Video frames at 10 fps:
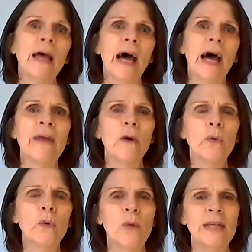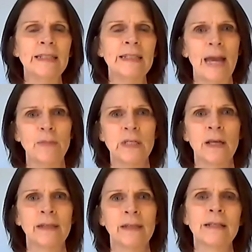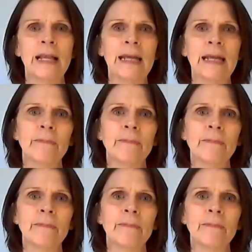and they're always kept nicely.